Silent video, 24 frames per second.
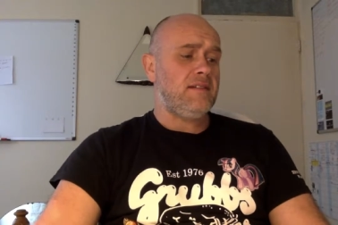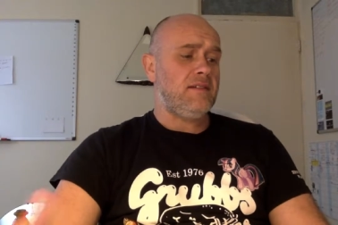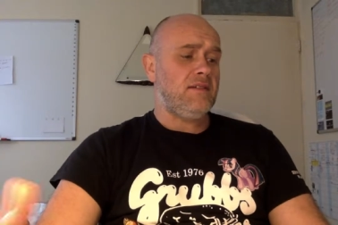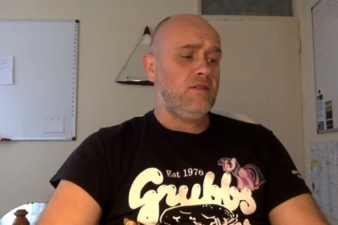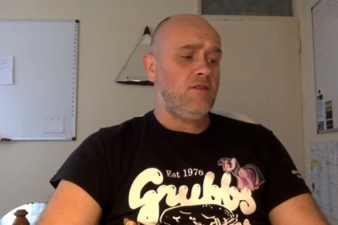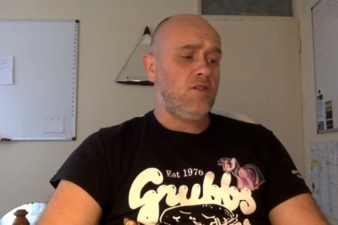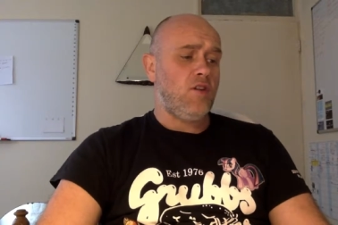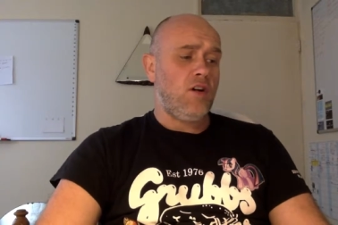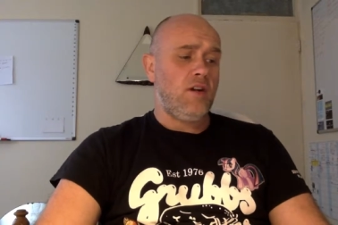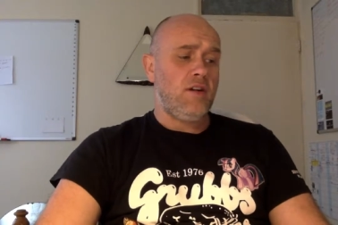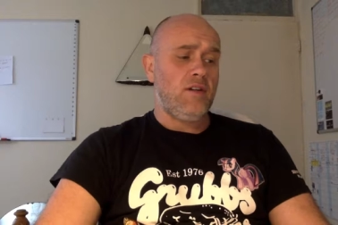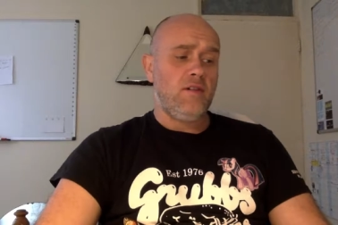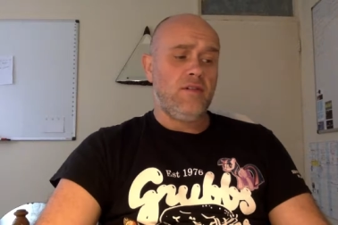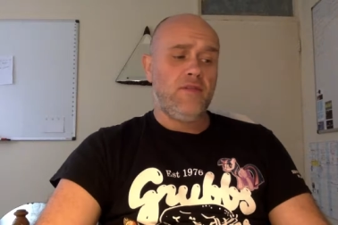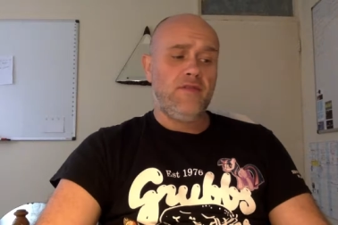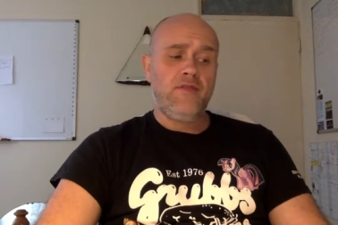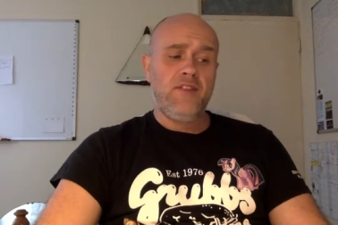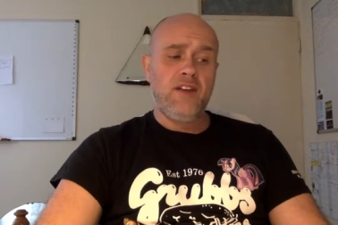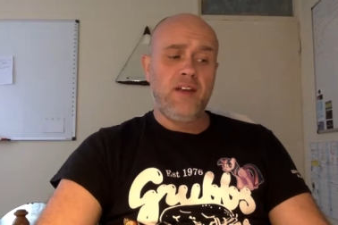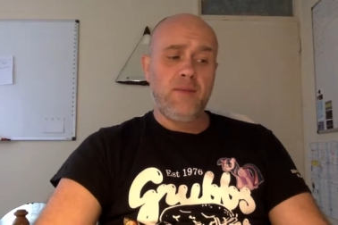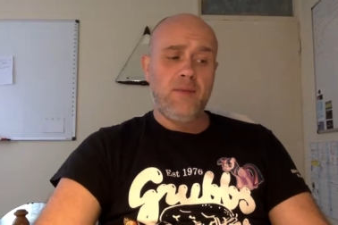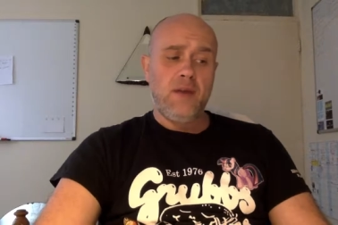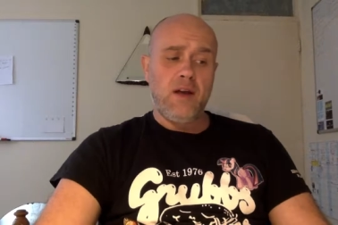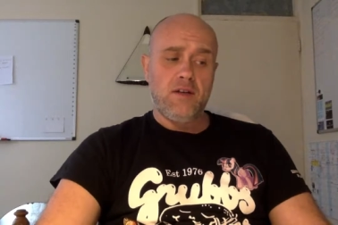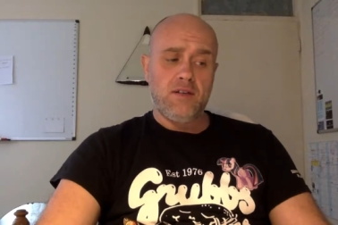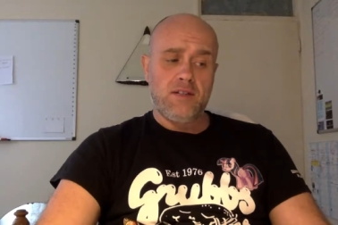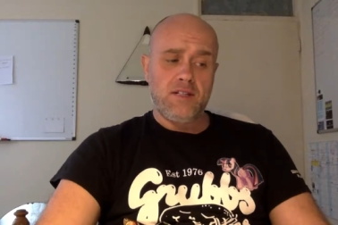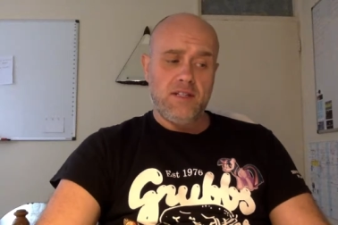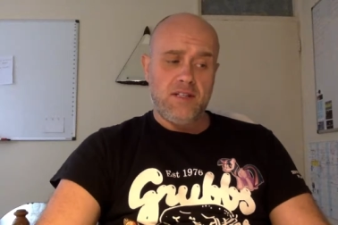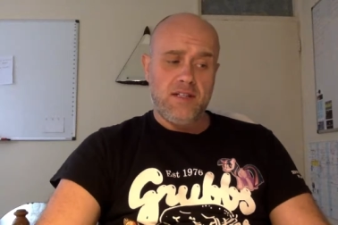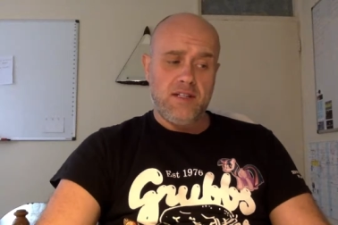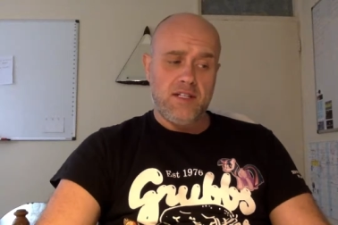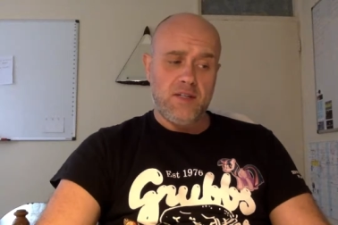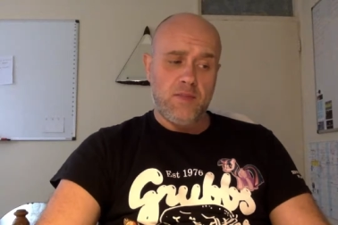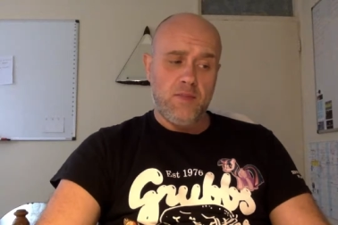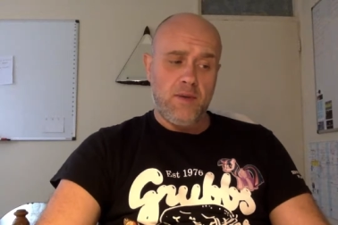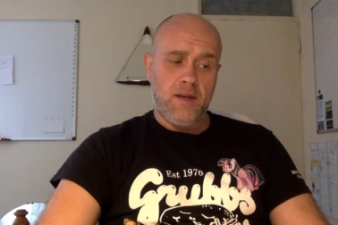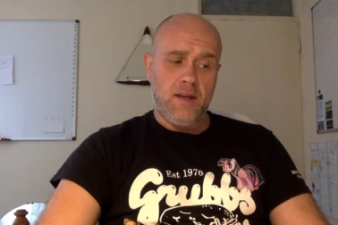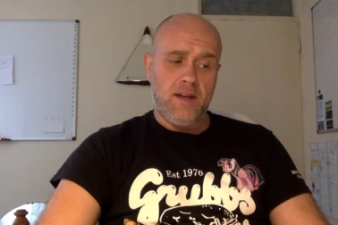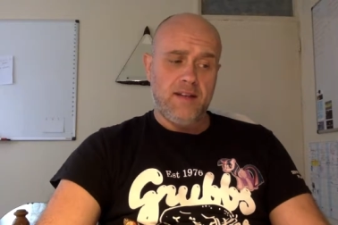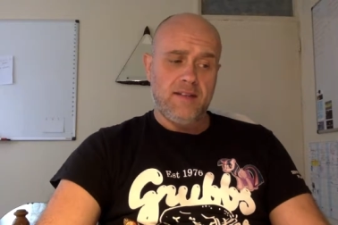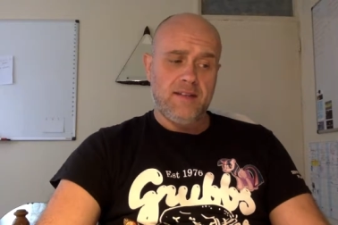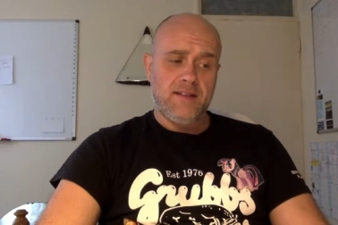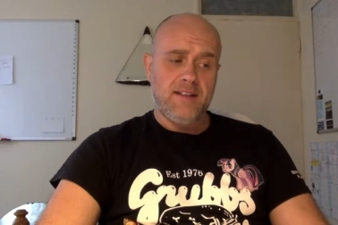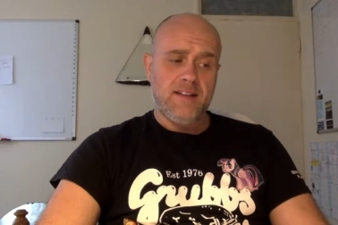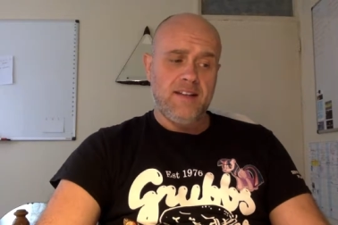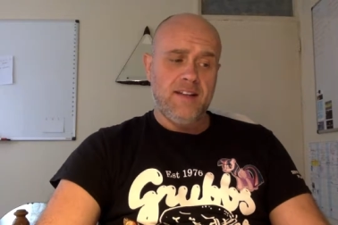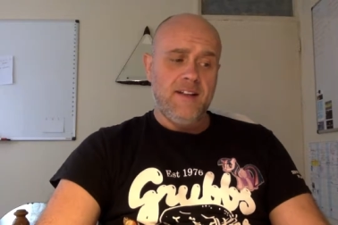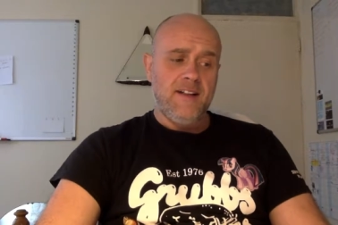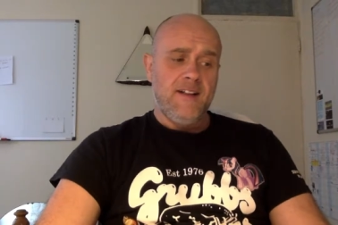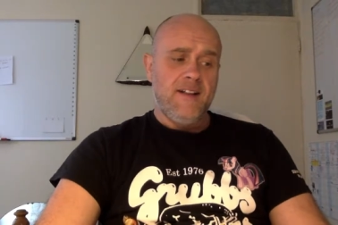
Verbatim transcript: not enough females in the space.